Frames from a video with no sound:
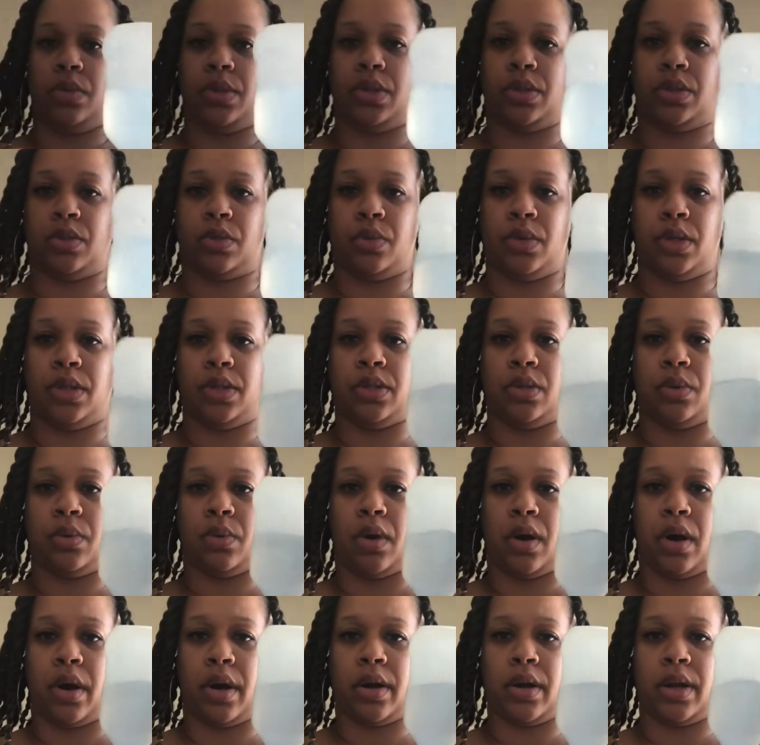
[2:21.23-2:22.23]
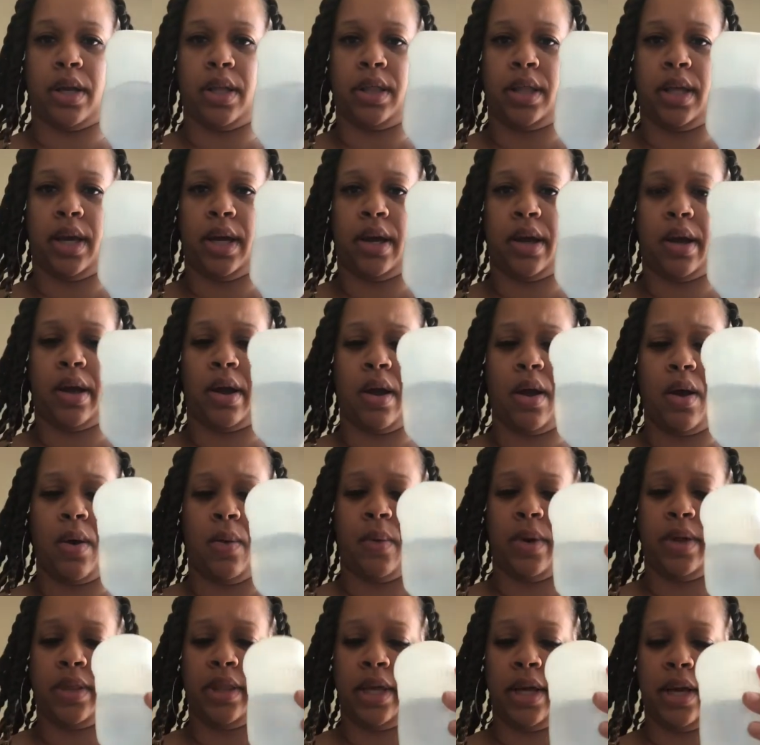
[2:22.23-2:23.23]
squeeze the water in there.
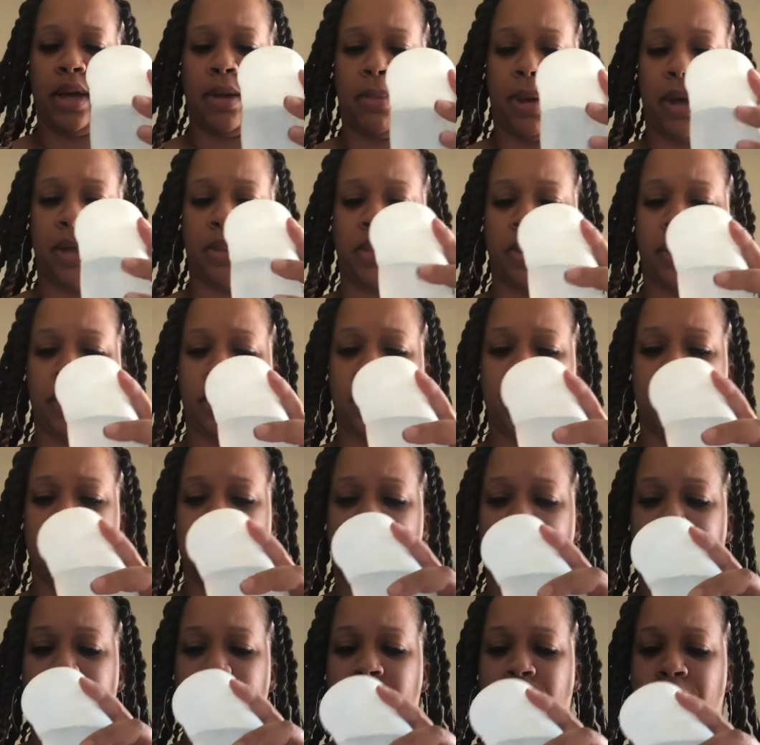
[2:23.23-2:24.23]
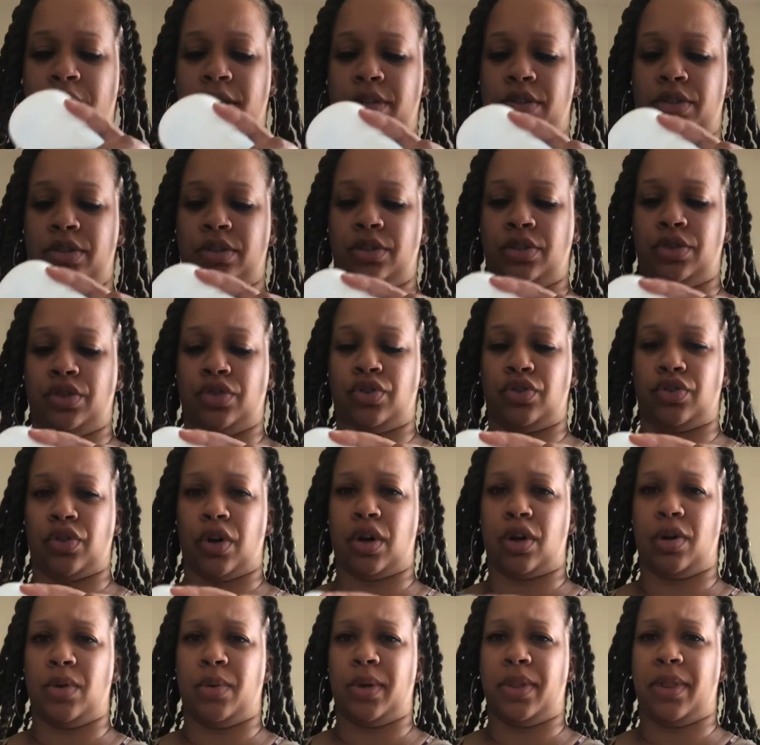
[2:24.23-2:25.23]
One thing about this is I've had a
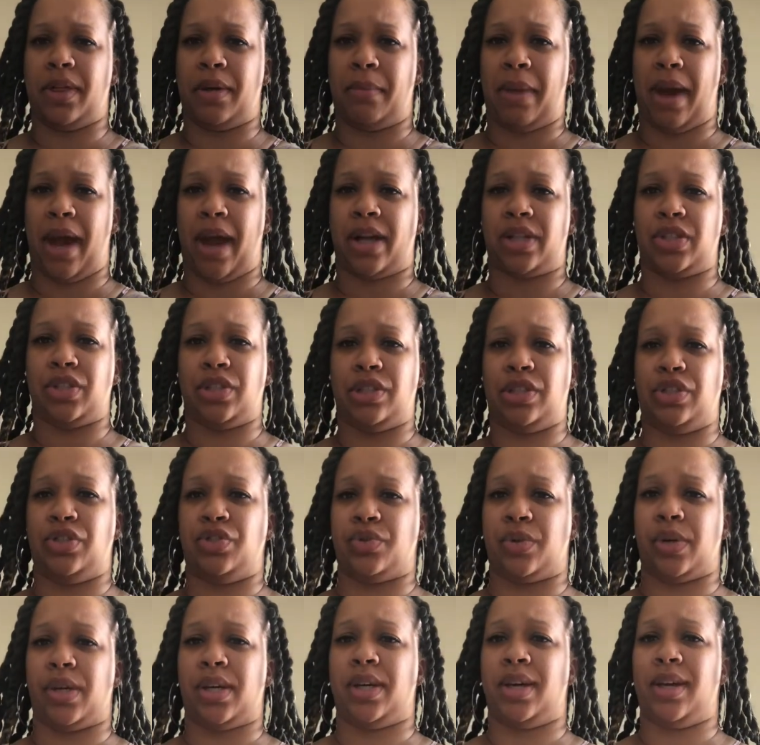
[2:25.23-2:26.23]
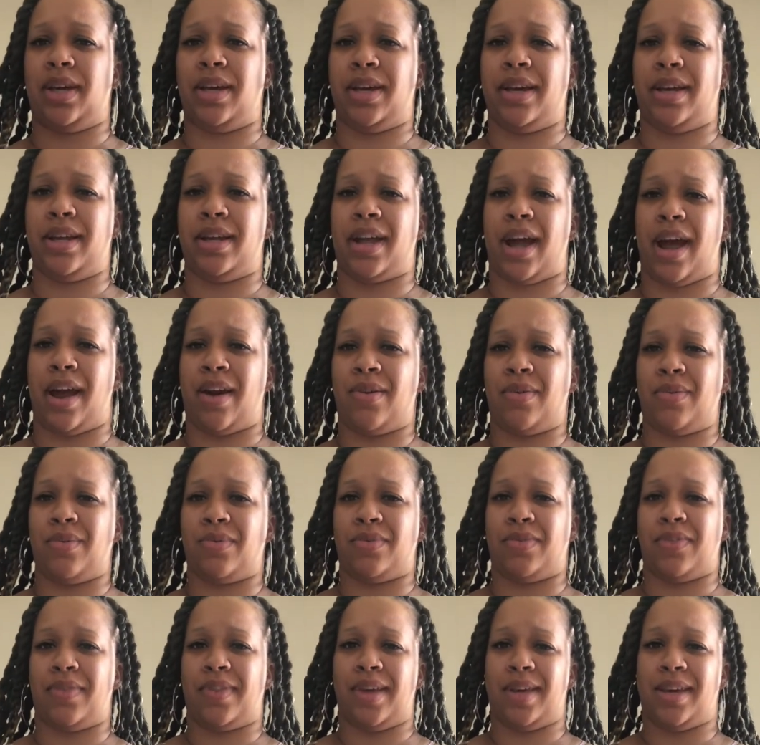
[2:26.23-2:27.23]
struggle with him actually drinking it. I don't
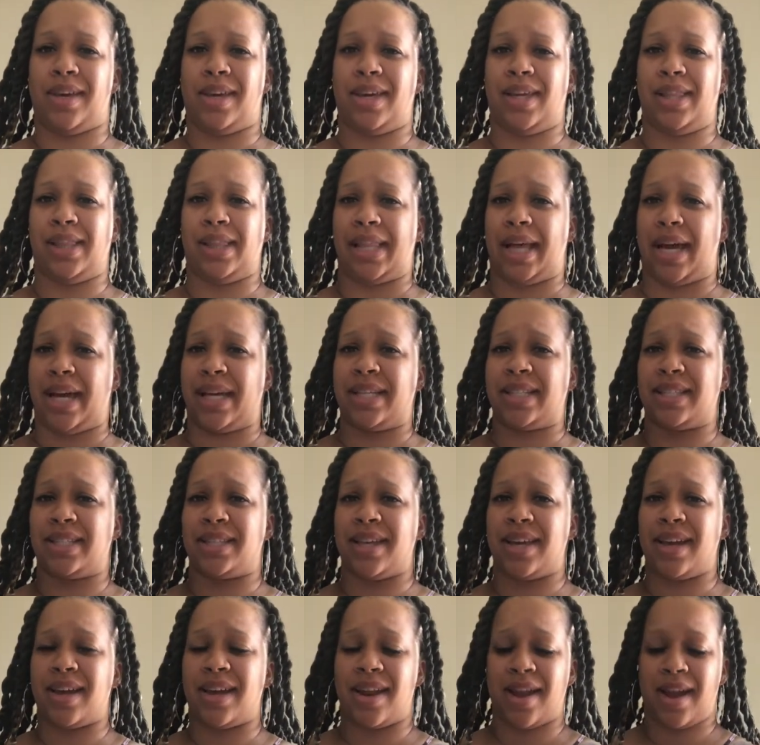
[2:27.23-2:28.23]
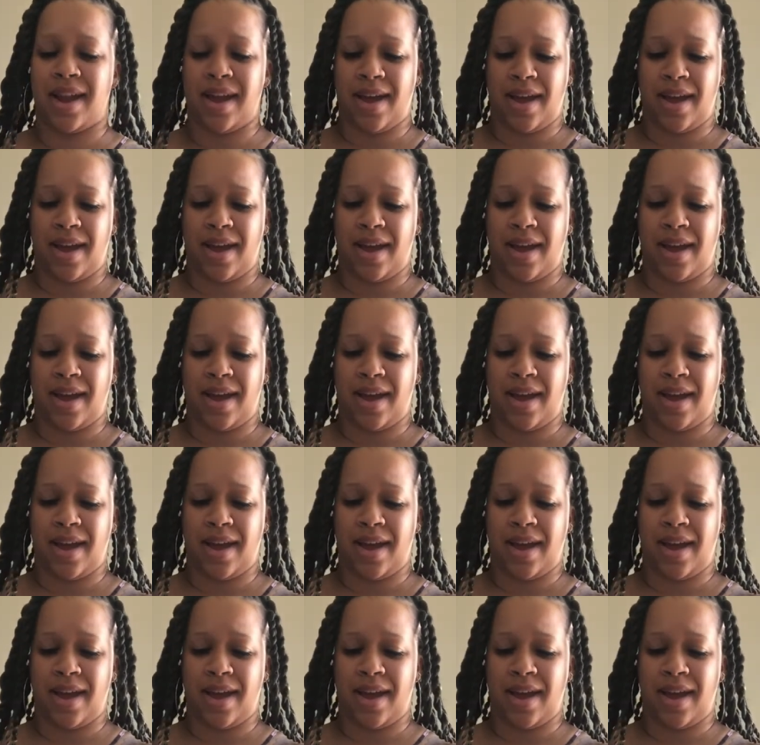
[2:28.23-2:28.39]
think he likes it.